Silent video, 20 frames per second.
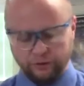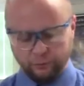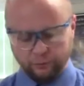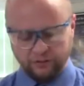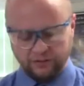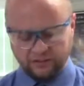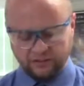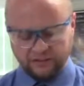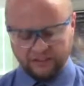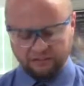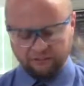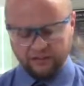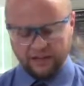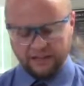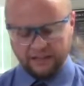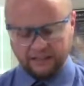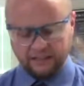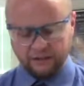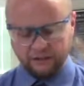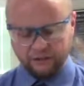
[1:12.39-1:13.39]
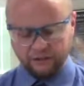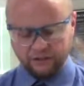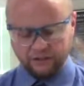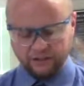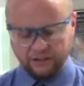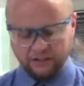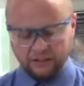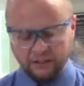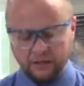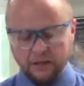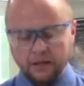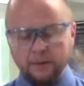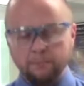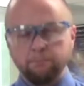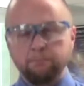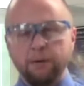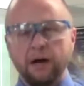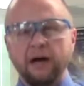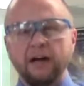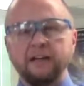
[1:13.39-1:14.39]
to receive that energy
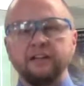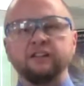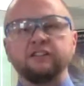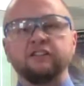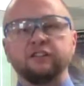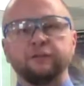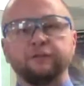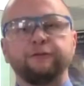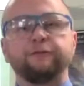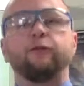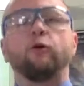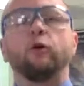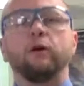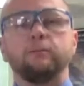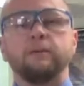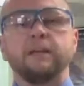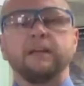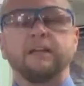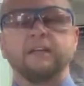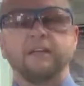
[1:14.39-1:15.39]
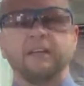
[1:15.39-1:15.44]
by deforming.